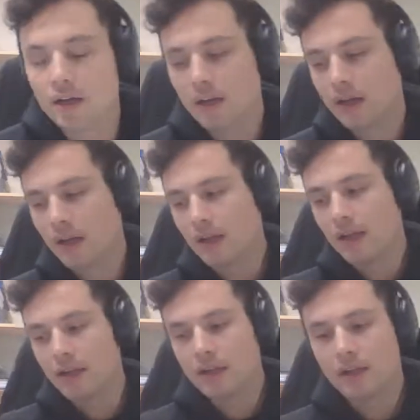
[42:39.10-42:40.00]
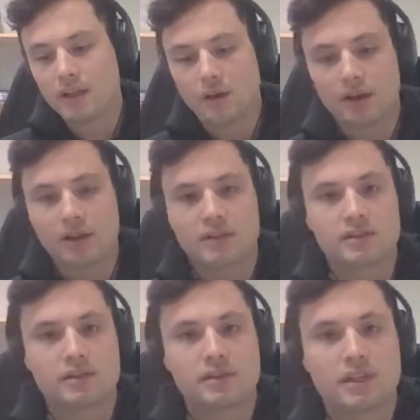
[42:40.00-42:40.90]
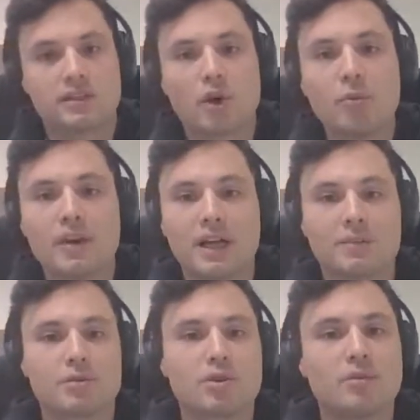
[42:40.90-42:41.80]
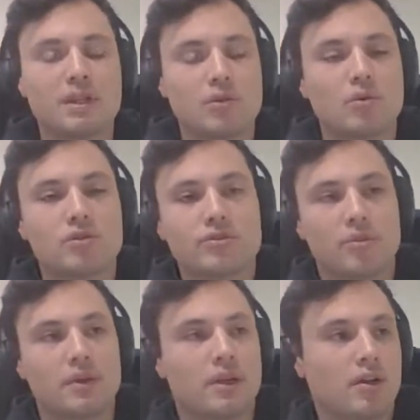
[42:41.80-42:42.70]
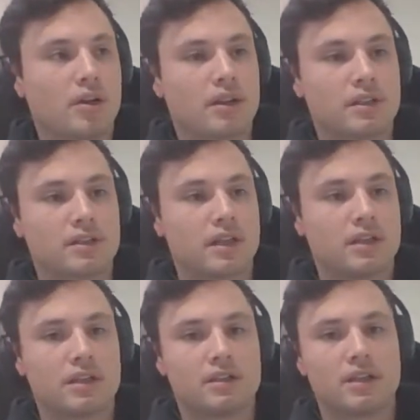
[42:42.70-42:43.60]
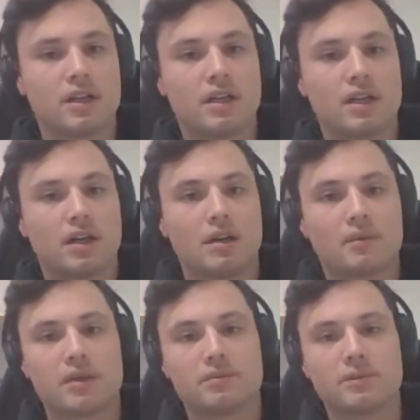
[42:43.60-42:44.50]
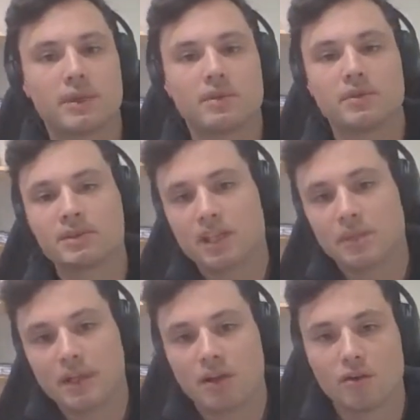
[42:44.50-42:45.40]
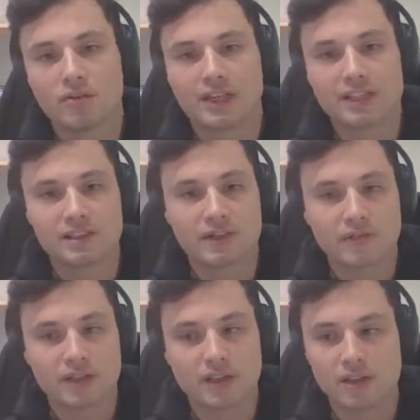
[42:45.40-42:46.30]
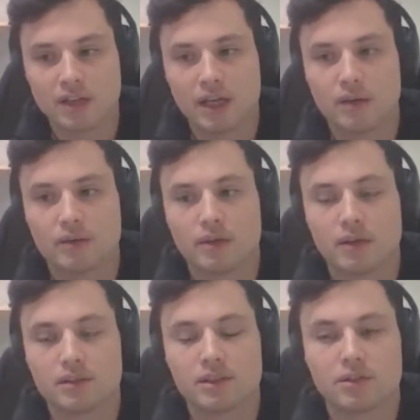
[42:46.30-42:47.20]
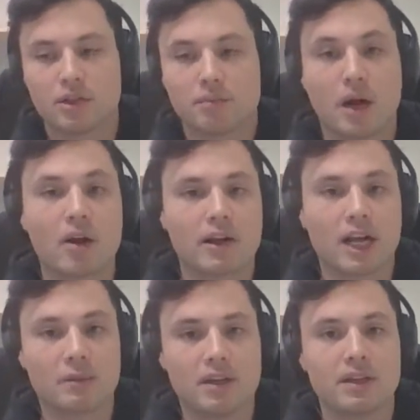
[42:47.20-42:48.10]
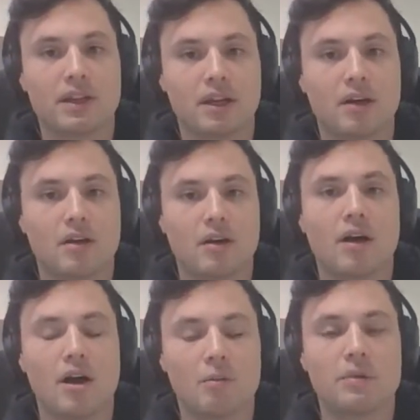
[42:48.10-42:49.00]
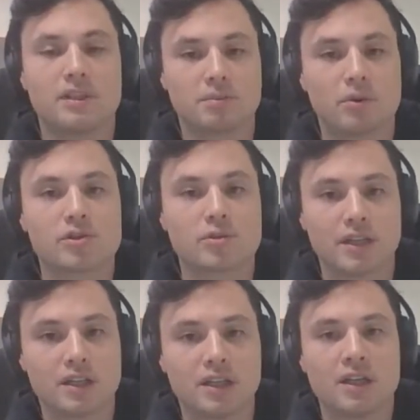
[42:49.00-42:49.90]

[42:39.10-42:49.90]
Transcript: and it's opening up so many doors for me. Like I said, I'm speaking with Sammy over in East Africa, and she's got a bar academy that I'll help be sponsoring.